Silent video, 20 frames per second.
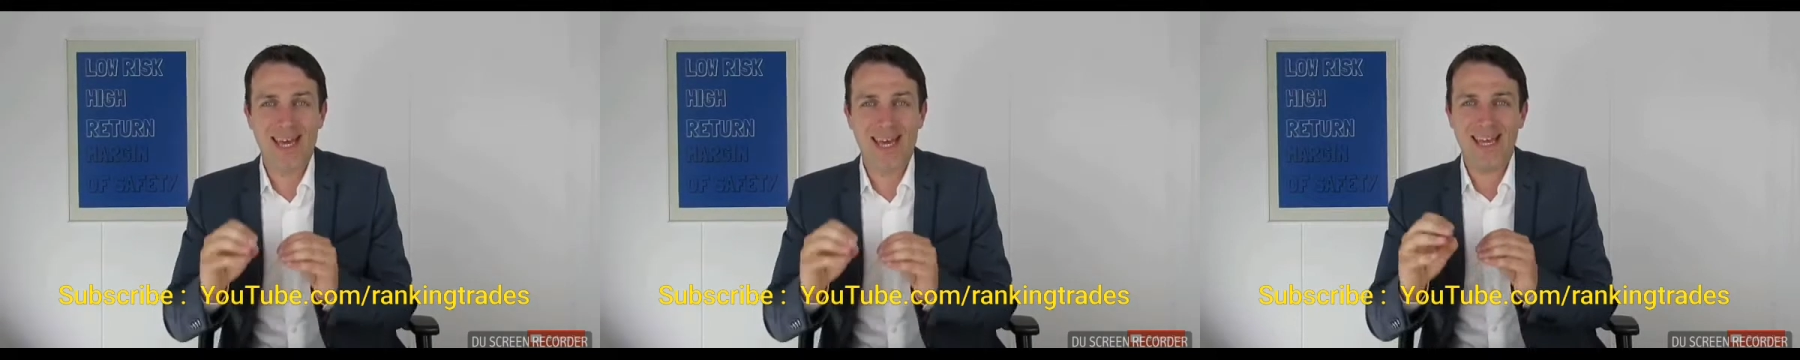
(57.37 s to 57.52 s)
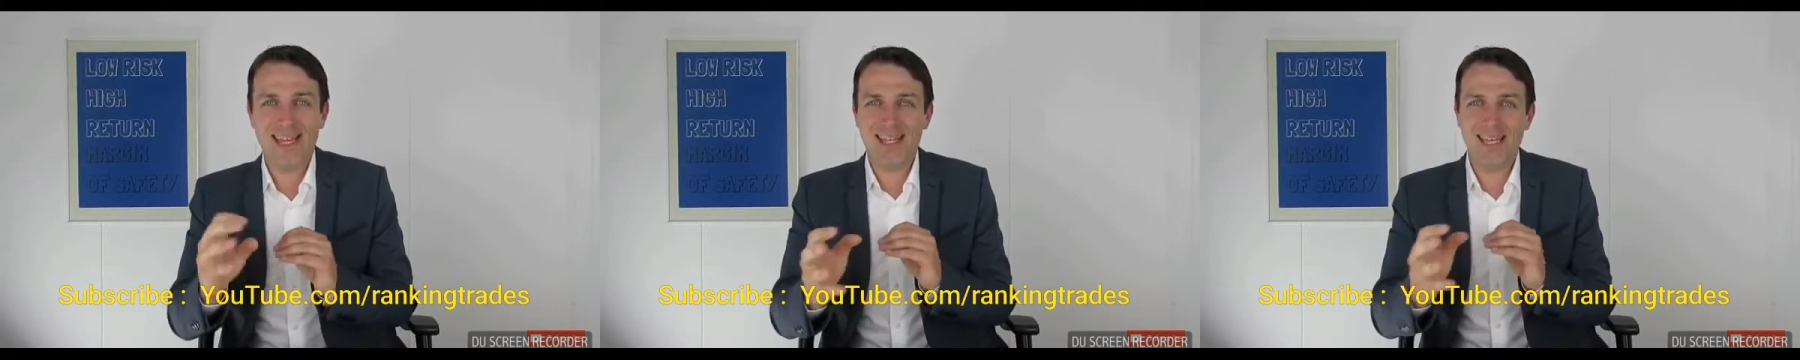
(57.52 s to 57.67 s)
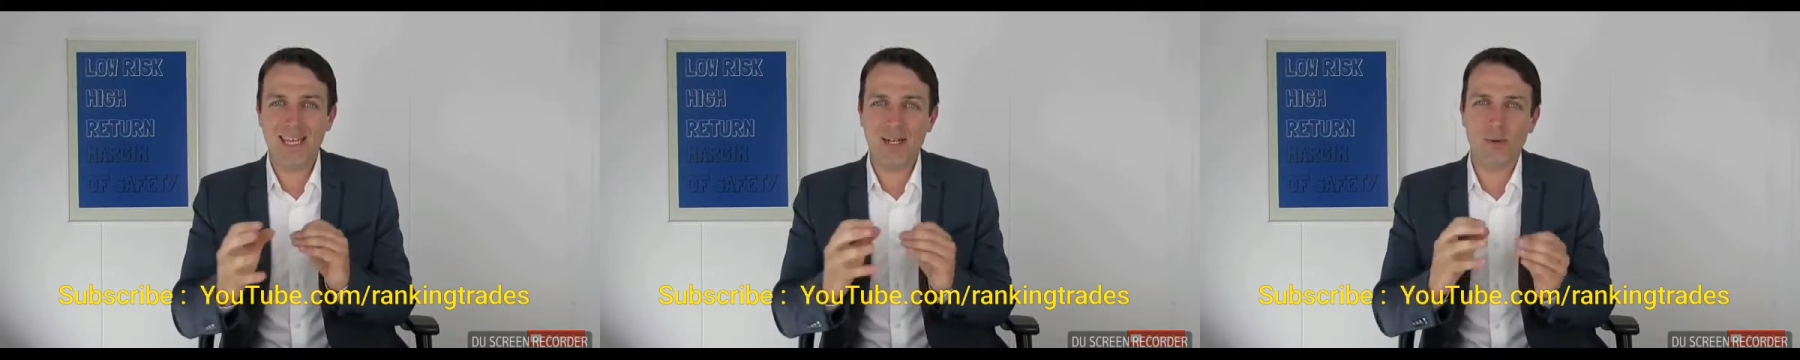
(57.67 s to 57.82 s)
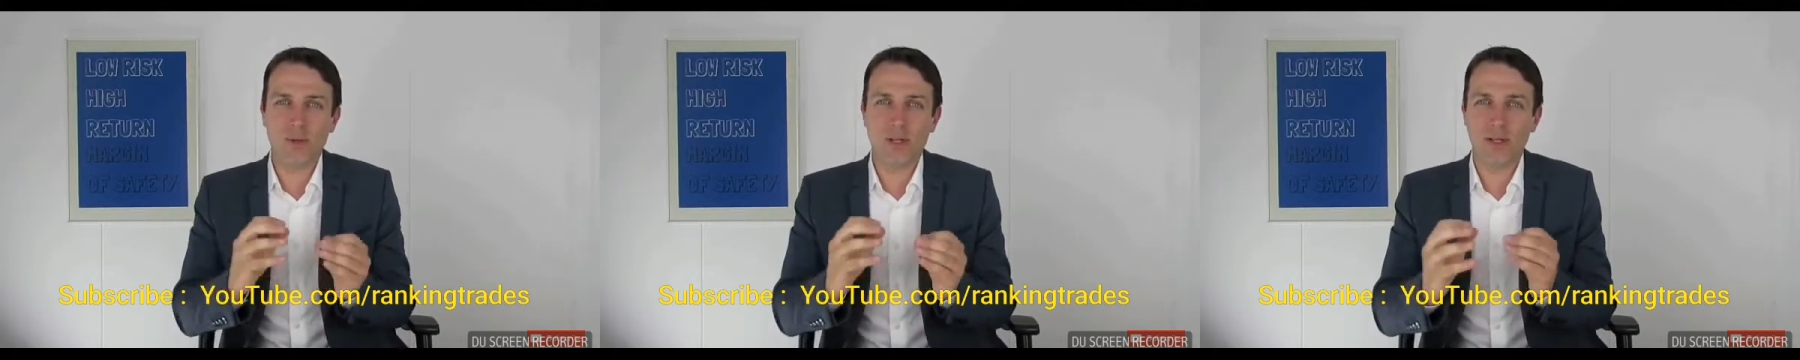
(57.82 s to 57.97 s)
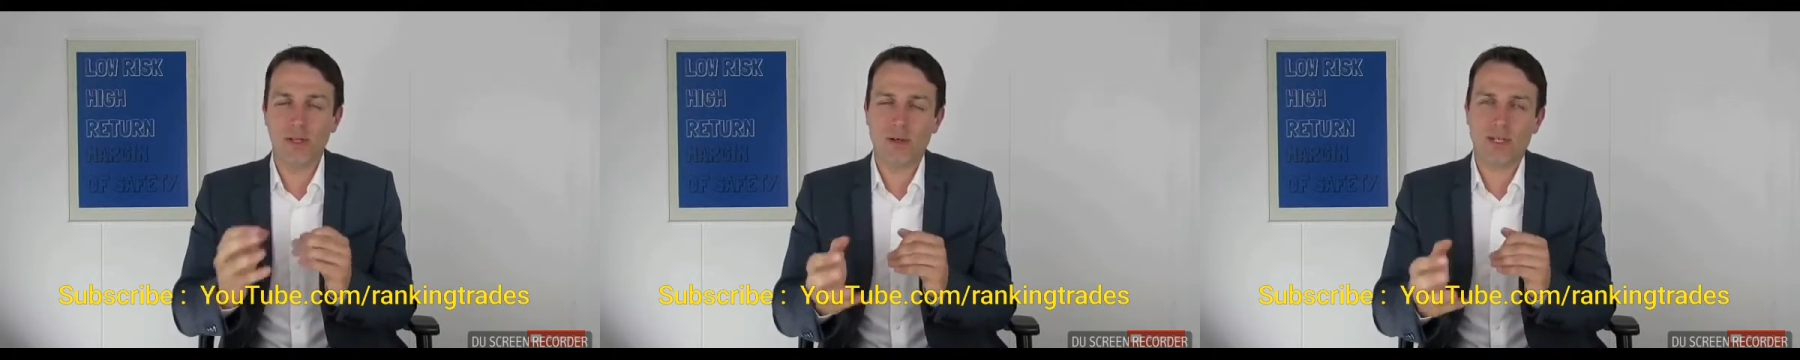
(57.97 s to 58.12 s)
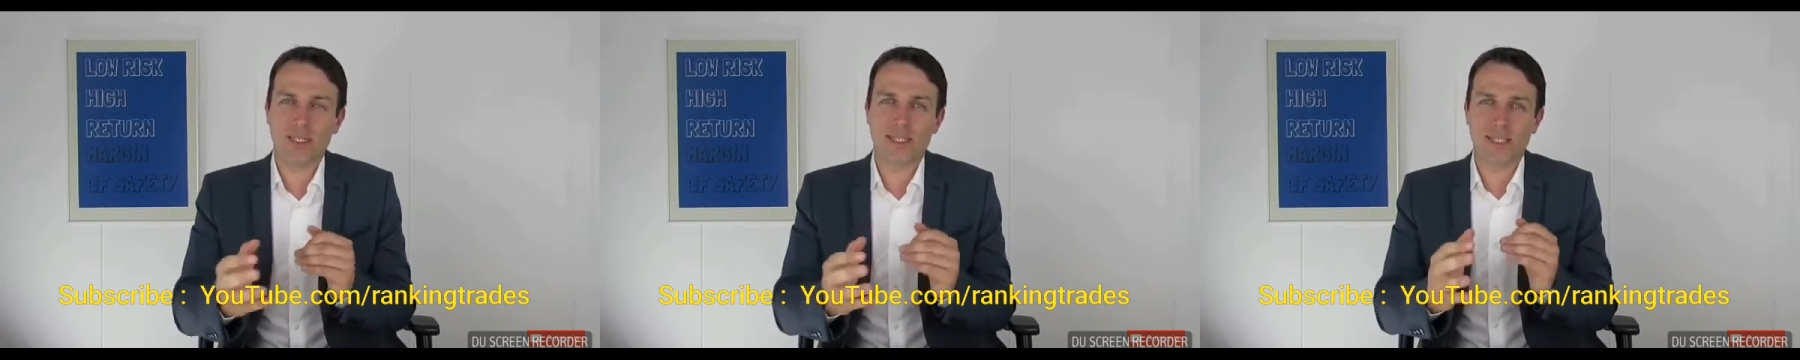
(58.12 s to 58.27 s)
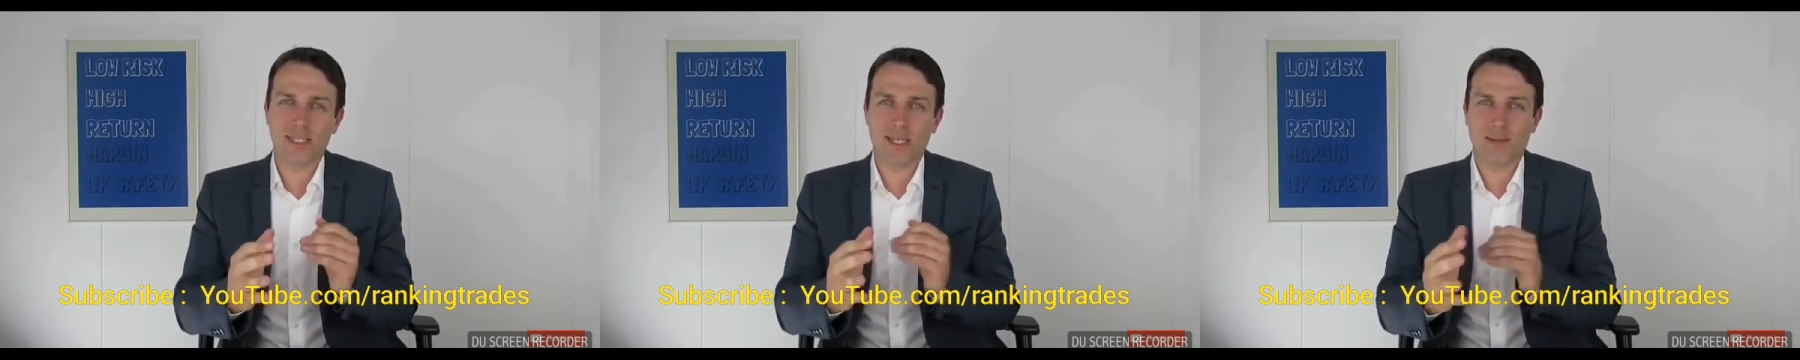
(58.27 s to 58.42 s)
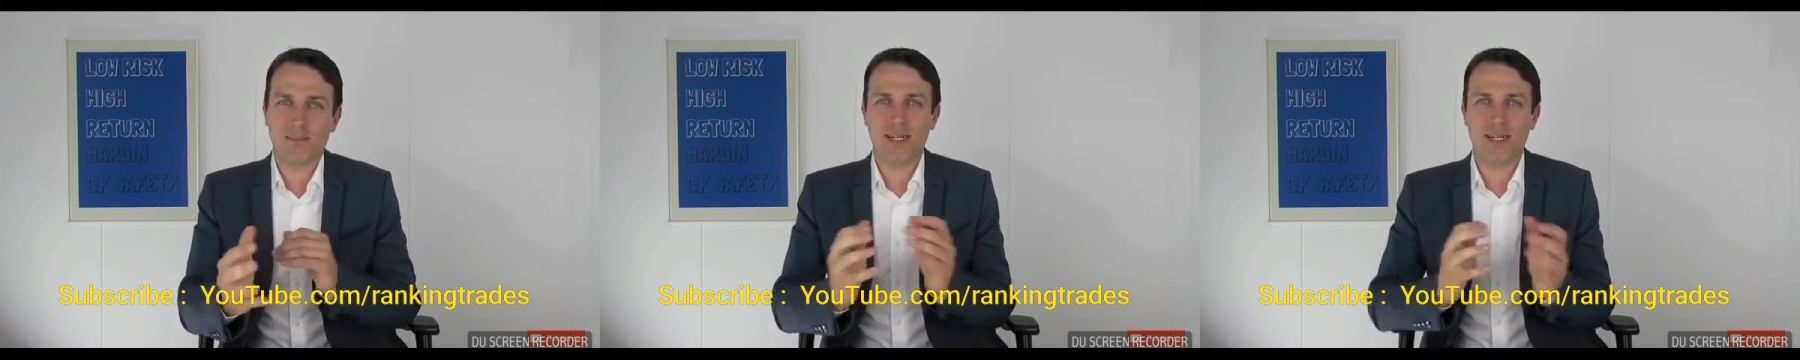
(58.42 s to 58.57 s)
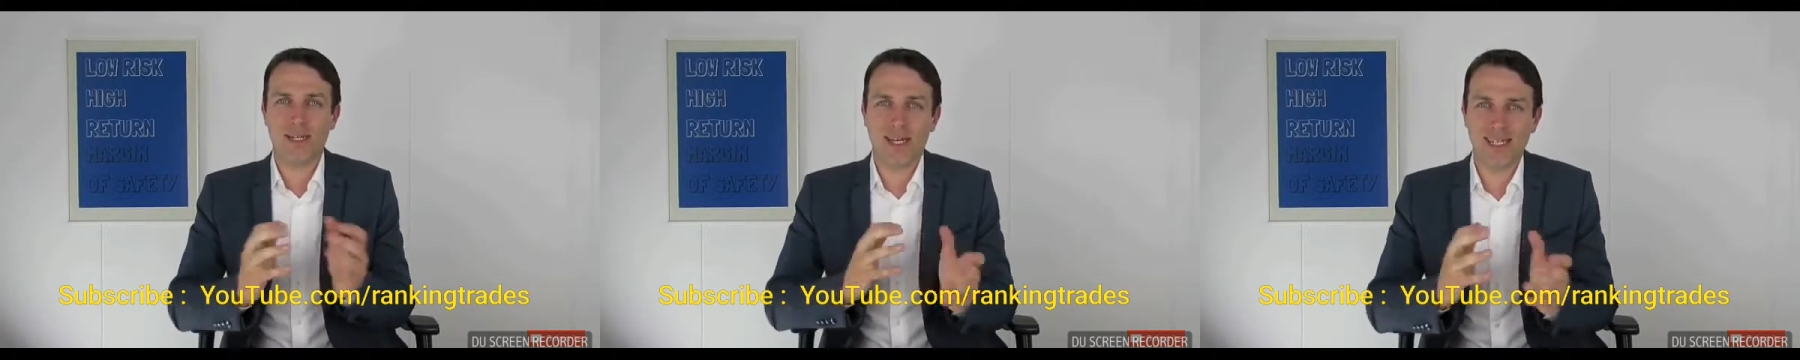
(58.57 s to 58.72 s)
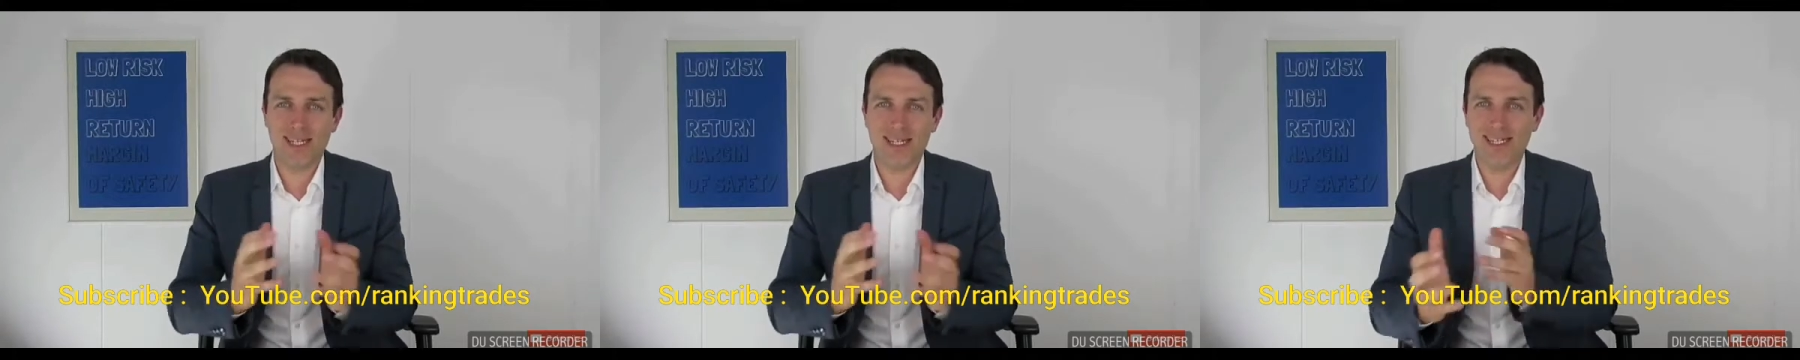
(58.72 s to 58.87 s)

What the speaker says: and then we'll look at some